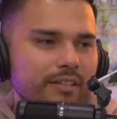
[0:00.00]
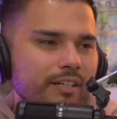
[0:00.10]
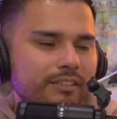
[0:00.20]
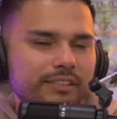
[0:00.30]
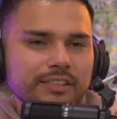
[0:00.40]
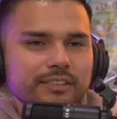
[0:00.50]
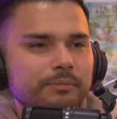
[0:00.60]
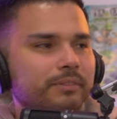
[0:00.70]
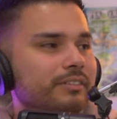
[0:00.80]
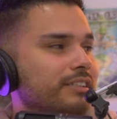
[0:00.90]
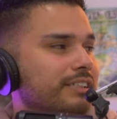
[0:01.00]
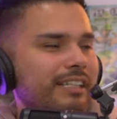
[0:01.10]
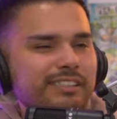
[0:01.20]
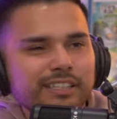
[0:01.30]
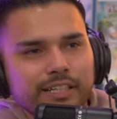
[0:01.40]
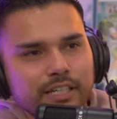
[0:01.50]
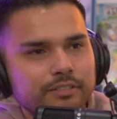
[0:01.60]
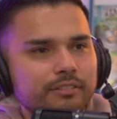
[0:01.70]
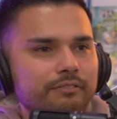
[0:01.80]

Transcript: and I was telling him, I was like, See, that's how they get you.